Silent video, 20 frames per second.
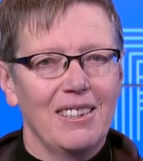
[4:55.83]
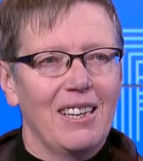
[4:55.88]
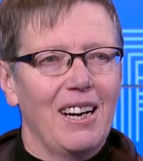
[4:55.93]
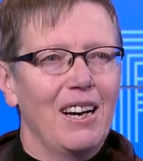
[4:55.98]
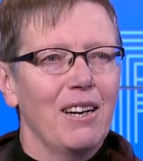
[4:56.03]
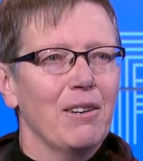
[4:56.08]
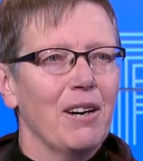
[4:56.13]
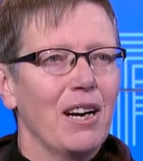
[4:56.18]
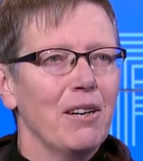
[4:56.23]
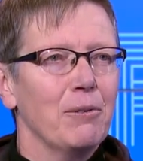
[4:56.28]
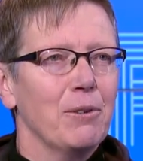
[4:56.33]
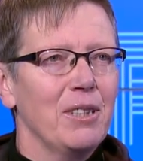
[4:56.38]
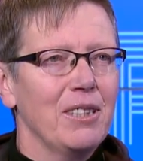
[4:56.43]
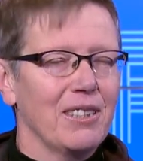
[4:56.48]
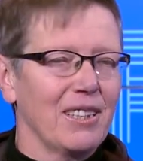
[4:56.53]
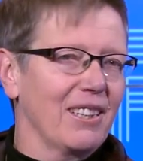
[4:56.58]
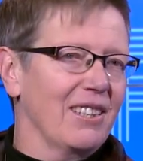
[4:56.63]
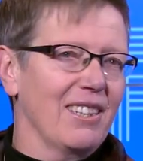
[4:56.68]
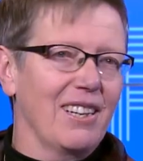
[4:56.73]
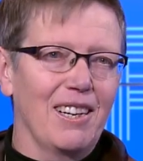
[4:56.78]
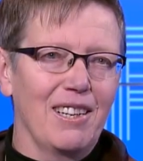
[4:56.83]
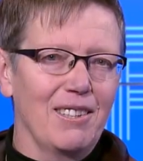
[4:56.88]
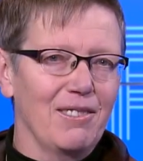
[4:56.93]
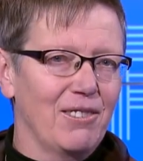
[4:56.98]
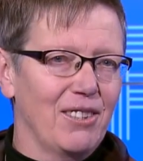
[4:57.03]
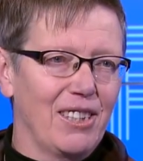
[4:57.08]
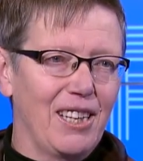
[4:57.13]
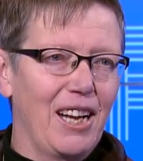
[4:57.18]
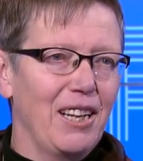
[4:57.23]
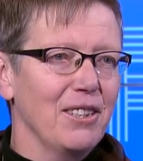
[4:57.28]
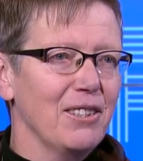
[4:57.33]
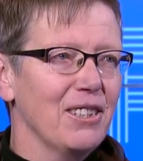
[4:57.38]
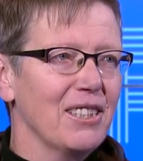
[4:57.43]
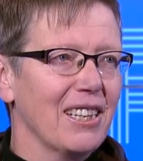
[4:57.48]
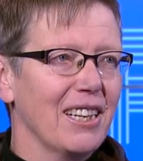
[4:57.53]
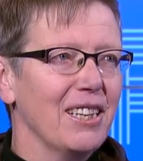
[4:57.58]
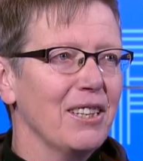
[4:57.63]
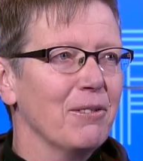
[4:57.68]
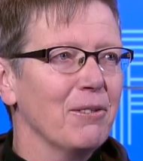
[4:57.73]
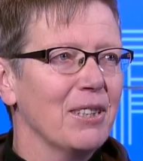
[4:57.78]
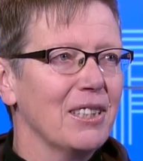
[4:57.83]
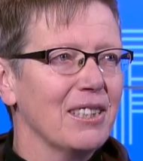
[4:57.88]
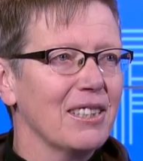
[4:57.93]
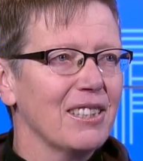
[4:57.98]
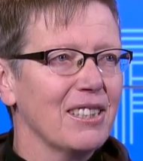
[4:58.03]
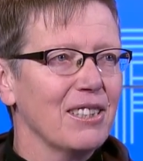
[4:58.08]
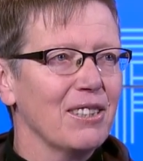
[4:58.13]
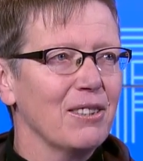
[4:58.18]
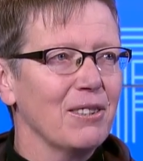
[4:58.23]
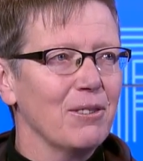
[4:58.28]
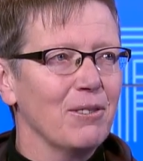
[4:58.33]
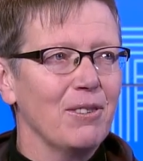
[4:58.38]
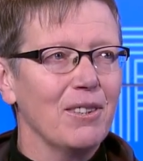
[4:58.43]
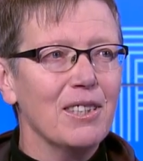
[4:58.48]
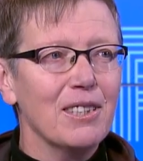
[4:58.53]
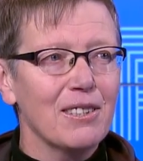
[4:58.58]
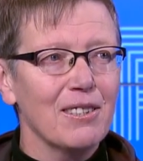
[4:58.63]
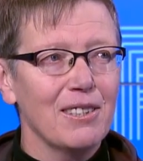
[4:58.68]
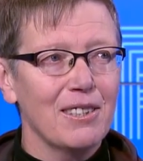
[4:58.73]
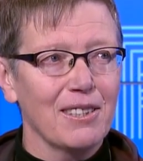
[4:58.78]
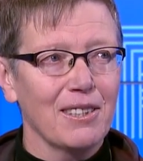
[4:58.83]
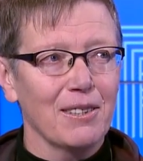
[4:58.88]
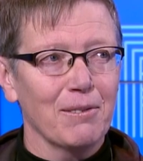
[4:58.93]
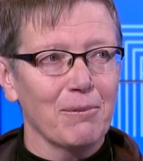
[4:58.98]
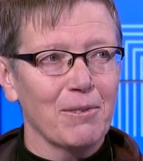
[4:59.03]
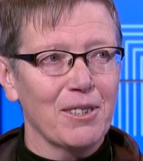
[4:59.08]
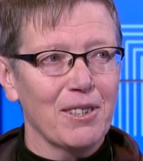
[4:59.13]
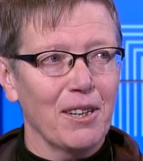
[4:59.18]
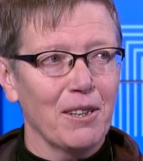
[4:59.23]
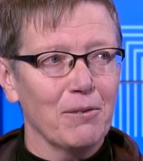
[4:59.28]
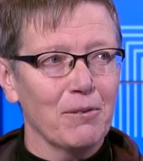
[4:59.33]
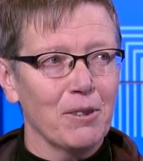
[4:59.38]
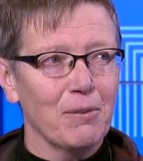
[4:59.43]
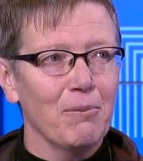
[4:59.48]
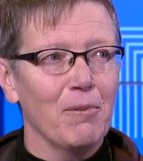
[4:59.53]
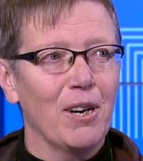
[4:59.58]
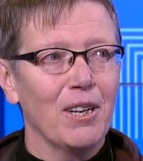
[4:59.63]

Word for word: I, I, would uh, challenge anyone to listen to themselves and